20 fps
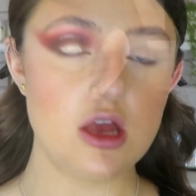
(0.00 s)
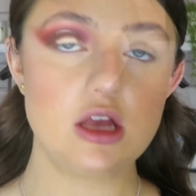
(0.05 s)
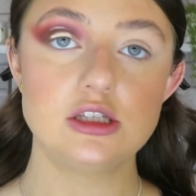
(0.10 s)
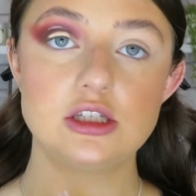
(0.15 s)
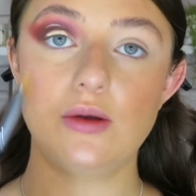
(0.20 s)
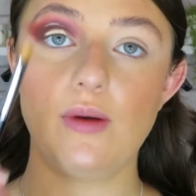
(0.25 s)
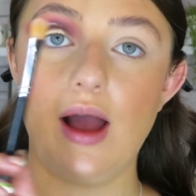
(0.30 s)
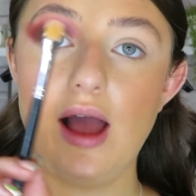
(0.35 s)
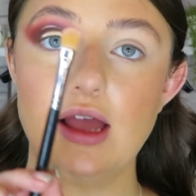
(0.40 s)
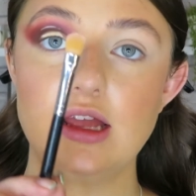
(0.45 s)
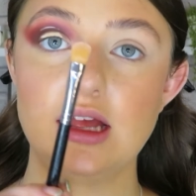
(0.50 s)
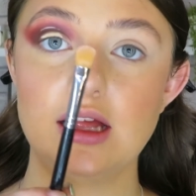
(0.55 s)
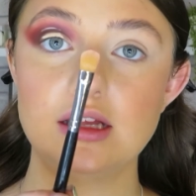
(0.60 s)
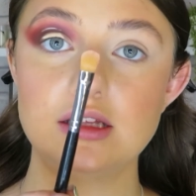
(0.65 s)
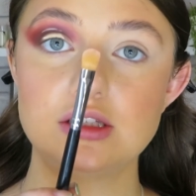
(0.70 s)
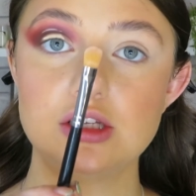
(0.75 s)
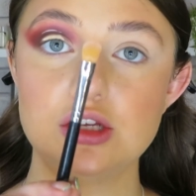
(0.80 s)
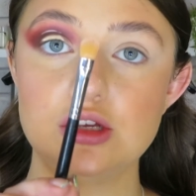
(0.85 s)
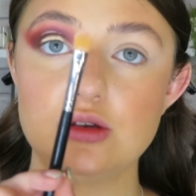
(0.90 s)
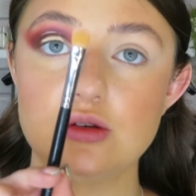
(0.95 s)
So I
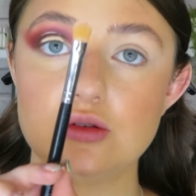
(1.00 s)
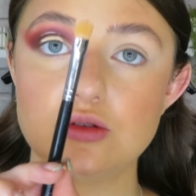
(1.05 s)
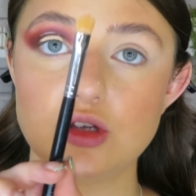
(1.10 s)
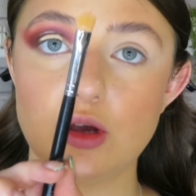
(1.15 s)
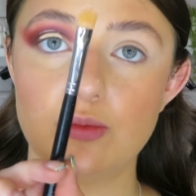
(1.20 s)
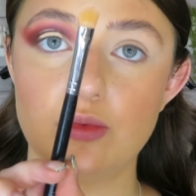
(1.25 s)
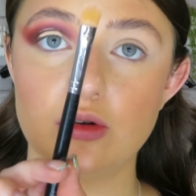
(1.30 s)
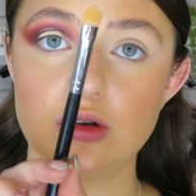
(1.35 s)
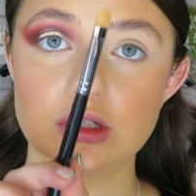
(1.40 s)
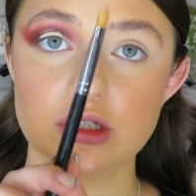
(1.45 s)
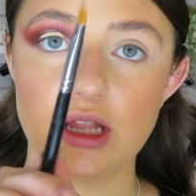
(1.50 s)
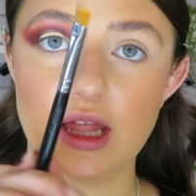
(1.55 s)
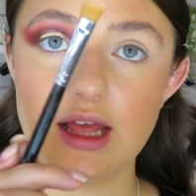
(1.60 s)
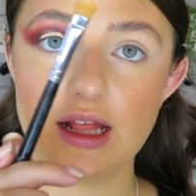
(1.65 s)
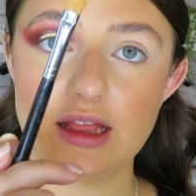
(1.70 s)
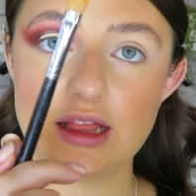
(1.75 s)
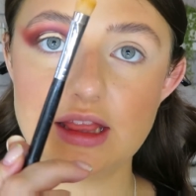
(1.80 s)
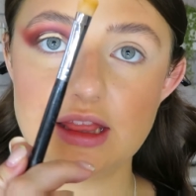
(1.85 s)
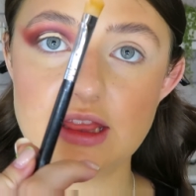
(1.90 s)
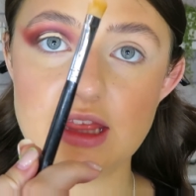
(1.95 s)
like to use a brush
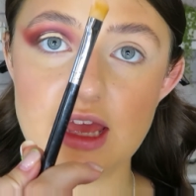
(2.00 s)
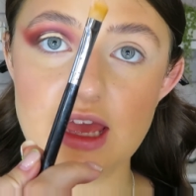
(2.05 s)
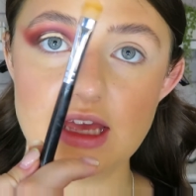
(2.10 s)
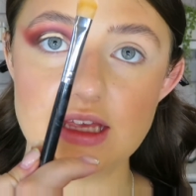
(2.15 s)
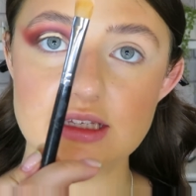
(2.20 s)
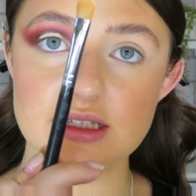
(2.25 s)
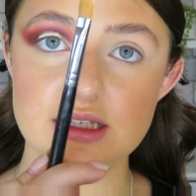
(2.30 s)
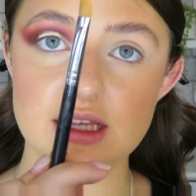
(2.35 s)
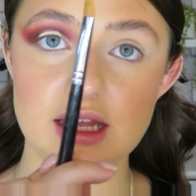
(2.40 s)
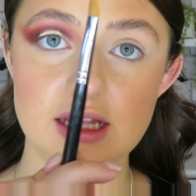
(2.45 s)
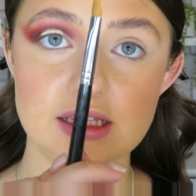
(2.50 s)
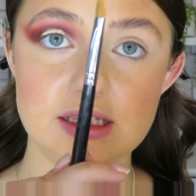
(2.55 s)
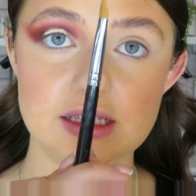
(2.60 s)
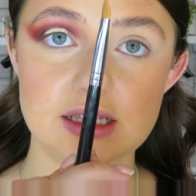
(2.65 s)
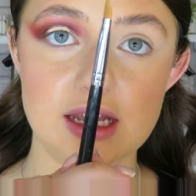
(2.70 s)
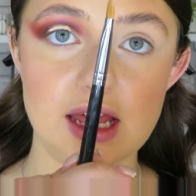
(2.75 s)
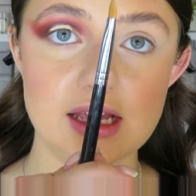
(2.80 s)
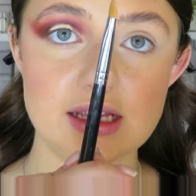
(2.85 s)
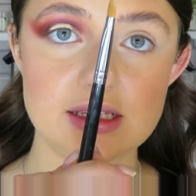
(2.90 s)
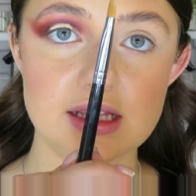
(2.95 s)
like this. It's
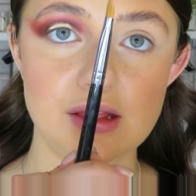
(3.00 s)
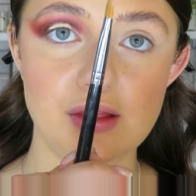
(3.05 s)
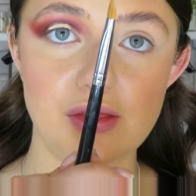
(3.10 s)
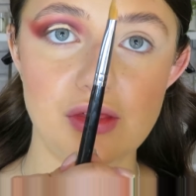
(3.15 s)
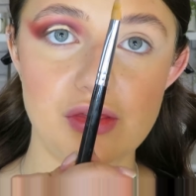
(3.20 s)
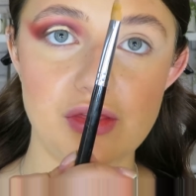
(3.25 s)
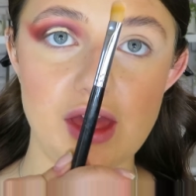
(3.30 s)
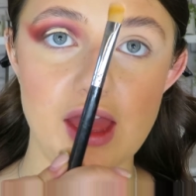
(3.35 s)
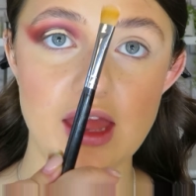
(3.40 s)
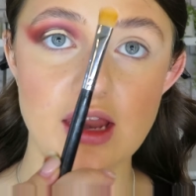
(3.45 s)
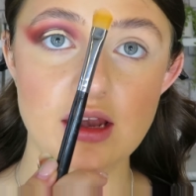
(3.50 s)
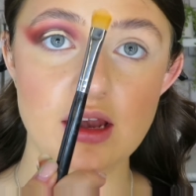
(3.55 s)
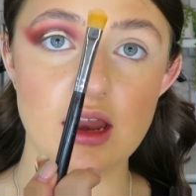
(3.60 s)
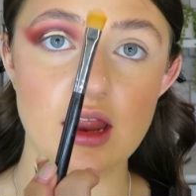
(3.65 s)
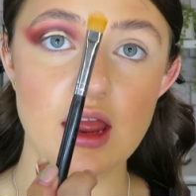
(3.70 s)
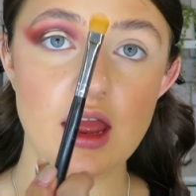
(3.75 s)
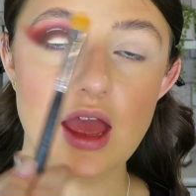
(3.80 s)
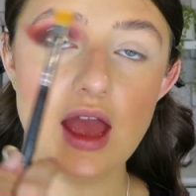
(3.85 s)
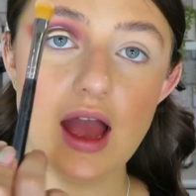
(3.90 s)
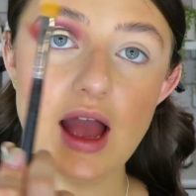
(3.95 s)
nice and thin,
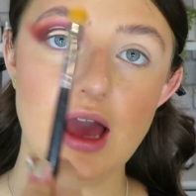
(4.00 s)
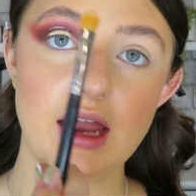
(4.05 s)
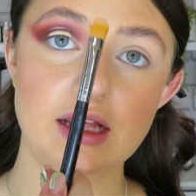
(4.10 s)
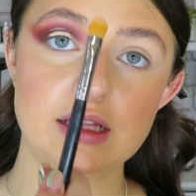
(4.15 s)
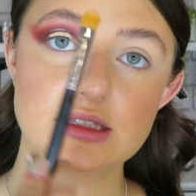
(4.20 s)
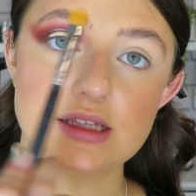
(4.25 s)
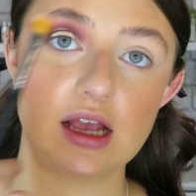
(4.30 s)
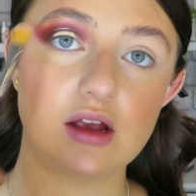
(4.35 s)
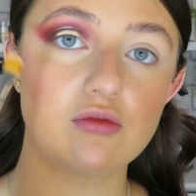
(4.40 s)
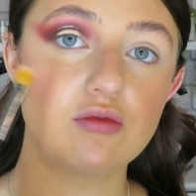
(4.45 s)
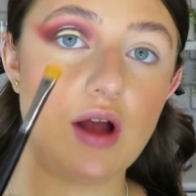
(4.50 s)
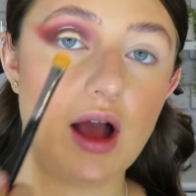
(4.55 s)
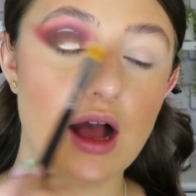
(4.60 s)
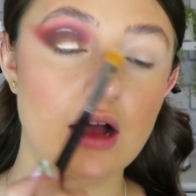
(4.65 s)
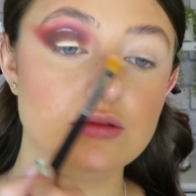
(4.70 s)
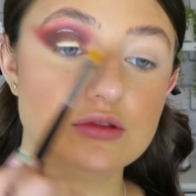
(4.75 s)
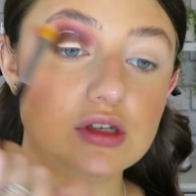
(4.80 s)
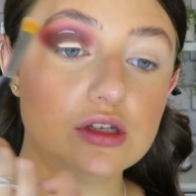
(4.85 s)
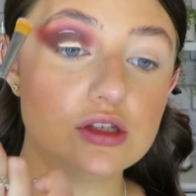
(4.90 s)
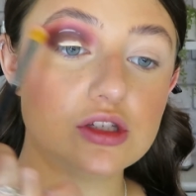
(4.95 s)
and it's like
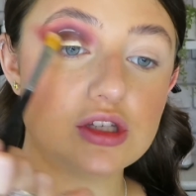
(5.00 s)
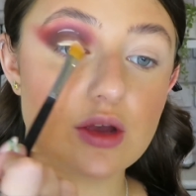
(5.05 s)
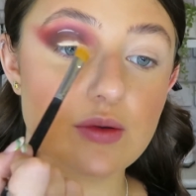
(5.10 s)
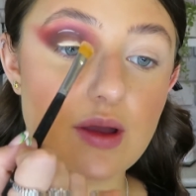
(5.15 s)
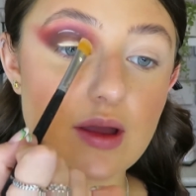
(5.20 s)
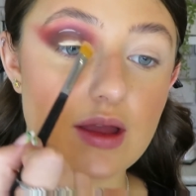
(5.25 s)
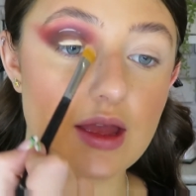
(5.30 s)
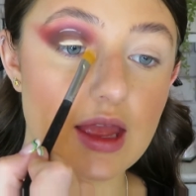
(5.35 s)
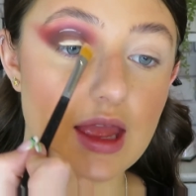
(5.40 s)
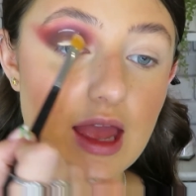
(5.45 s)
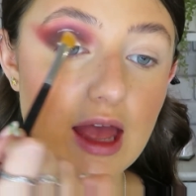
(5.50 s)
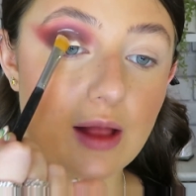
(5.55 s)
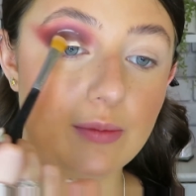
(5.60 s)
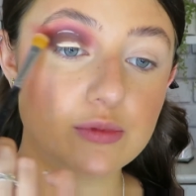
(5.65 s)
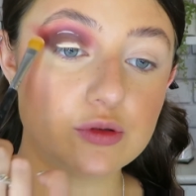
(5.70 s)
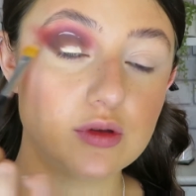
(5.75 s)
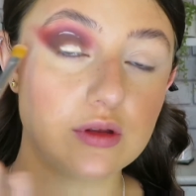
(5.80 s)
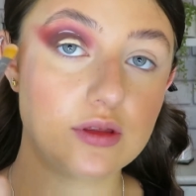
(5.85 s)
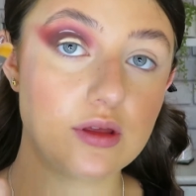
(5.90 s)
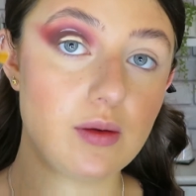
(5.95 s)
rounded, so it
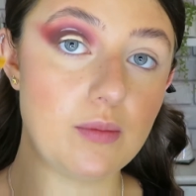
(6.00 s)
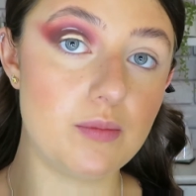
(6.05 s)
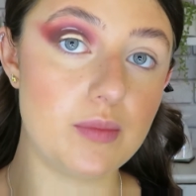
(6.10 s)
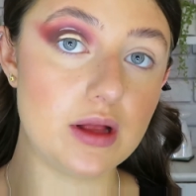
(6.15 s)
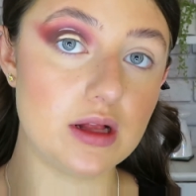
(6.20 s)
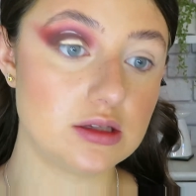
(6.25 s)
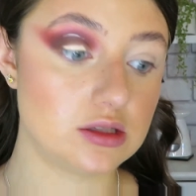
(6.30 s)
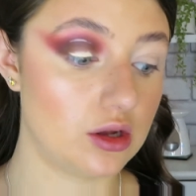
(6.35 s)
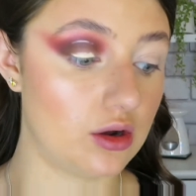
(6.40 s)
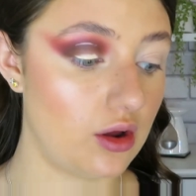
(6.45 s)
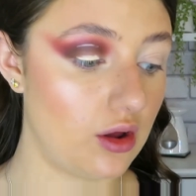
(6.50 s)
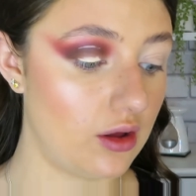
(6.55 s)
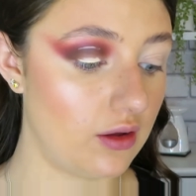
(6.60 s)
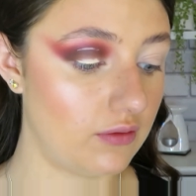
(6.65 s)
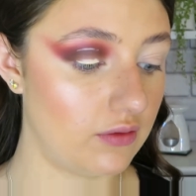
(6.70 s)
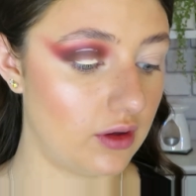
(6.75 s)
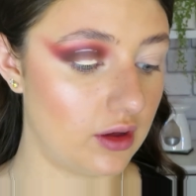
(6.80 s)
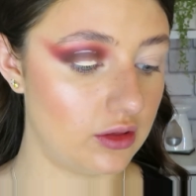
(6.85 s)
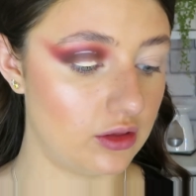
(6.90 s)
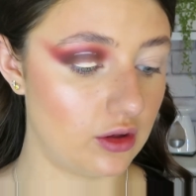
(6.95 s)
helps with building
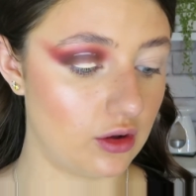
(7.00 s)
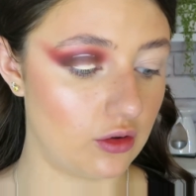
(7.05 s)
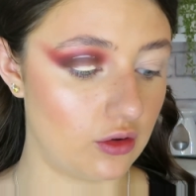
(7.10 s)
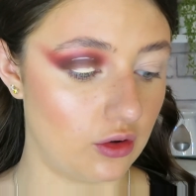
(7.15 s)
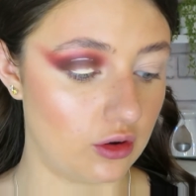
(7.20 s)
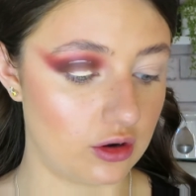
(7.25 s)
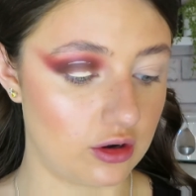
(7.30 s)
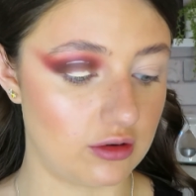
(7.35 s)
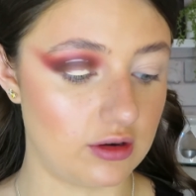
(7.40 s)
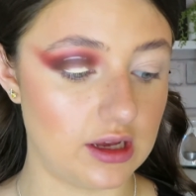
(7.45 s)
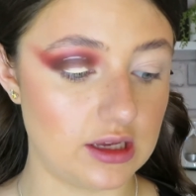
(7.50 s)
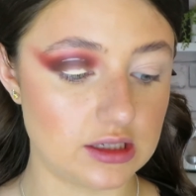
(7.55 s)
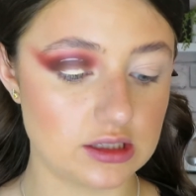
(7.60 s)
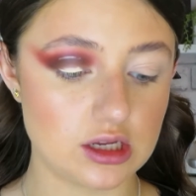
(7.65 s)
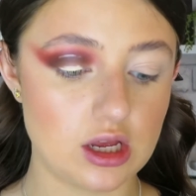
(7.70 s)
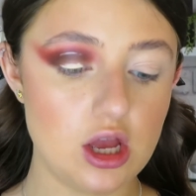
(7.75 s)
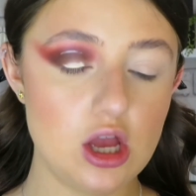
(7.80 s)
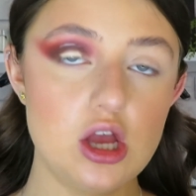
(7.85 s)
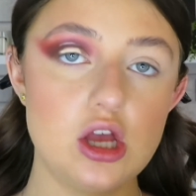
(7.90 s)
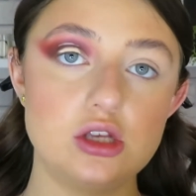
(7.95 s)
over the cut crease.
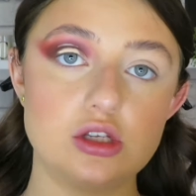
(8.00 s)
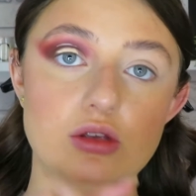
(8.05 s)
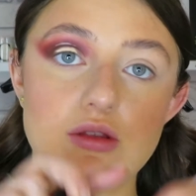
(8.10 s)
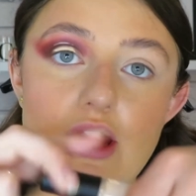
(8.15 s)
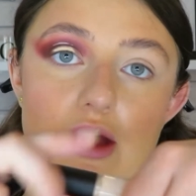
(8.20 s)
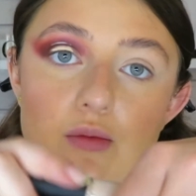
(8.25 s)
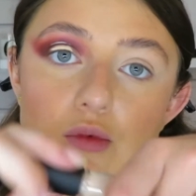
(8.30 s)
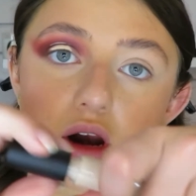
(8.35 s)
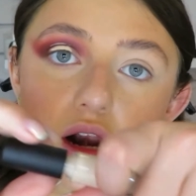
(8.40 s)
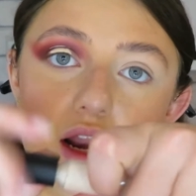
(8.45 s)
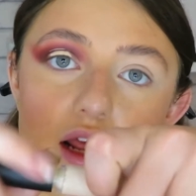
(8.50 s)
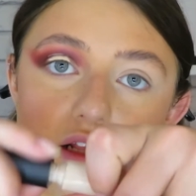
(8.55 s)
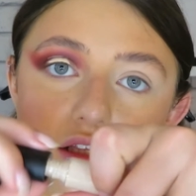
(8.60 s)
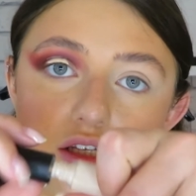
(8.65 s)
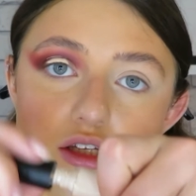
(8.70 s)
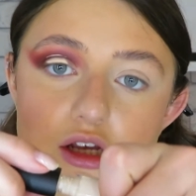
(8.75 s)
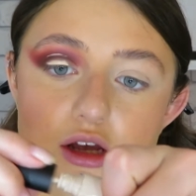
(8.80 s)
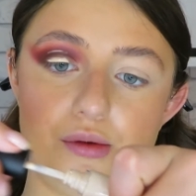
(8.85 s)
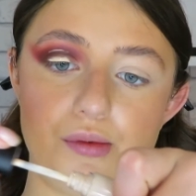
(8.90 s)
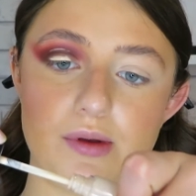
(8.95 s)
So then what I like
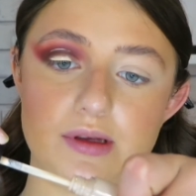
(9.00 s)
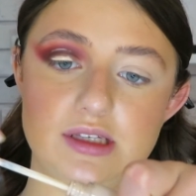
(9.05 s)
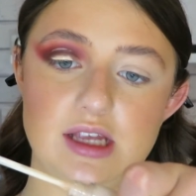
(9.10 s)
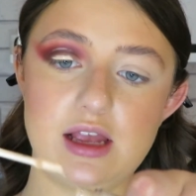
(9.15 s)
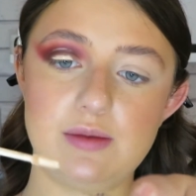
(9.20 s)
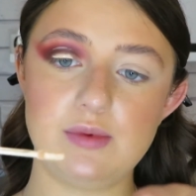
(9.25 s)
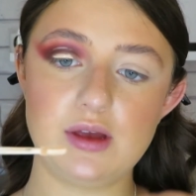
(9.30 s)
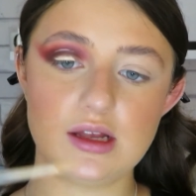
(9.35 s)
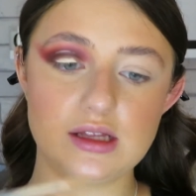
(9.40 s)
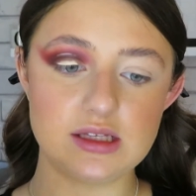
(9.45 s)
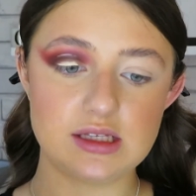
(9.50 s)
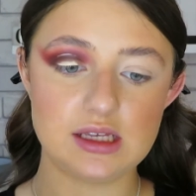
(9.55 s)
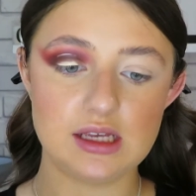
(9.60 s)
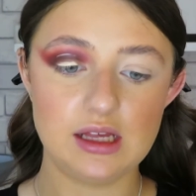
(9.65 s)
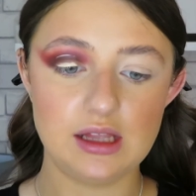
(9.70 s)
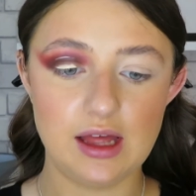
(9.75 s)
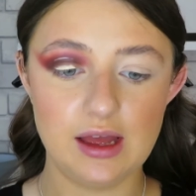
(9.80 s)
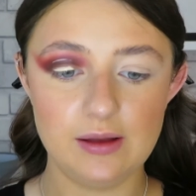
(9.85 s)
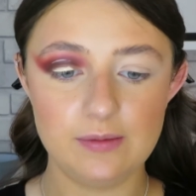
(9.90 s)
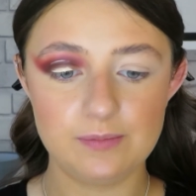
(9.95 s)
to do is take my
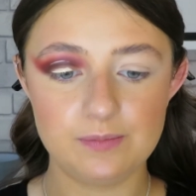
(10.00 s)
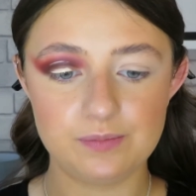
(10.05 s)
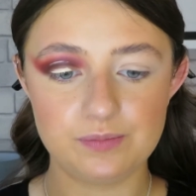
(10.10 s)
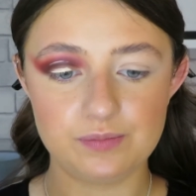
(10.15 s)
concealer,